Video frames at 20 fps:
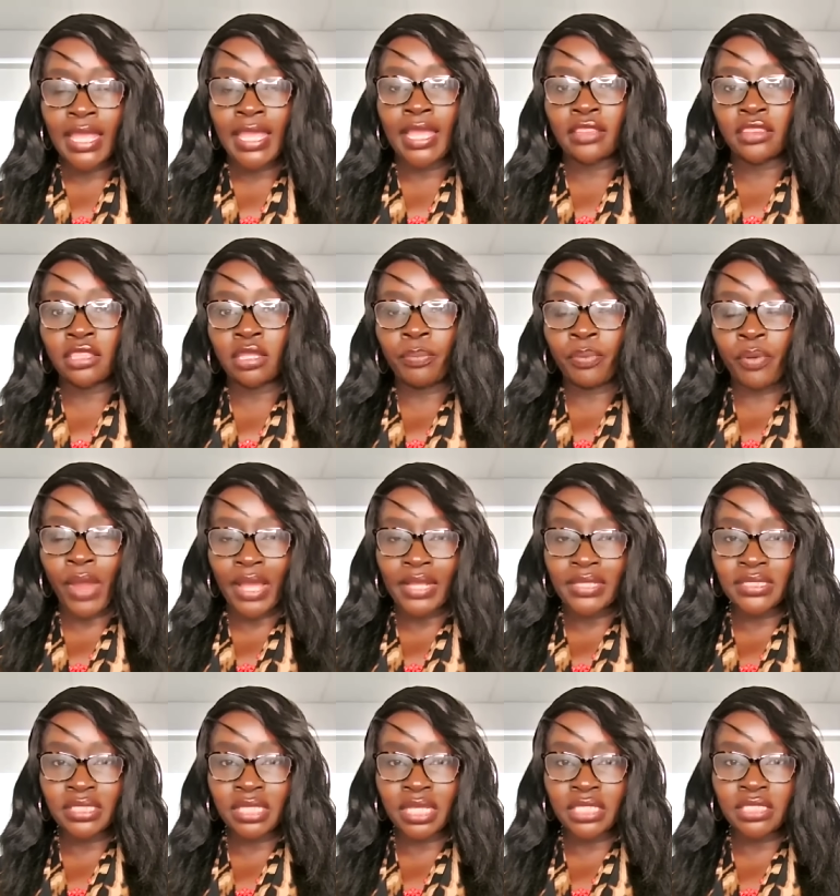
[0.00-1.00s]
and the
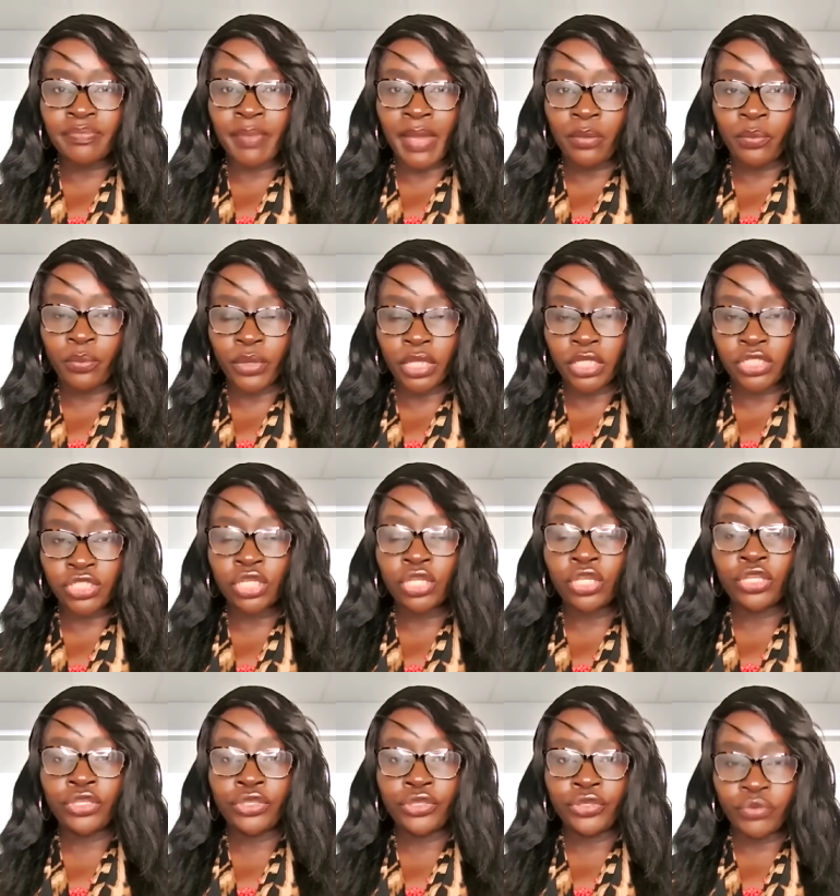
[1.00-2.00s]
process by which
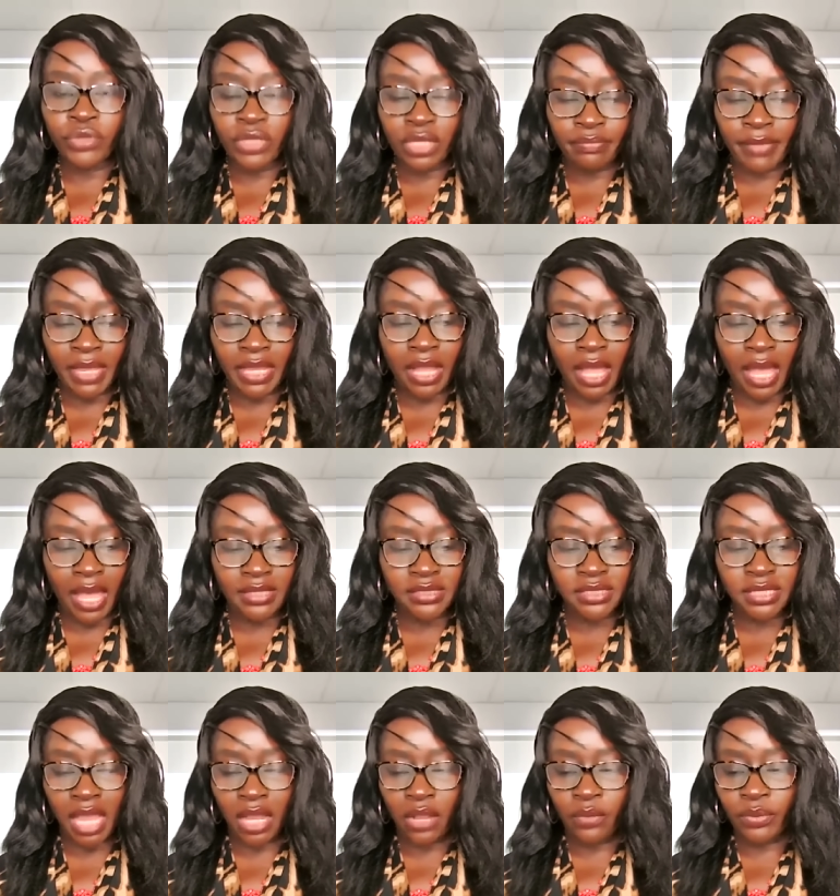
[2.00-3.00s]
you can make
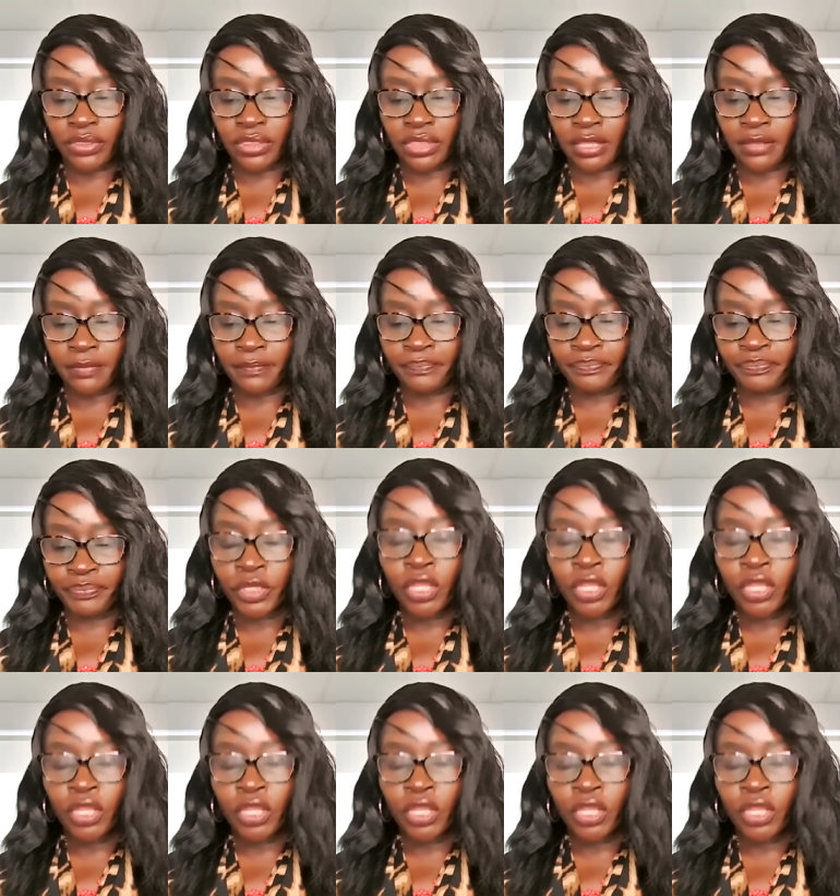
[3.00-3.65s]
contact with them.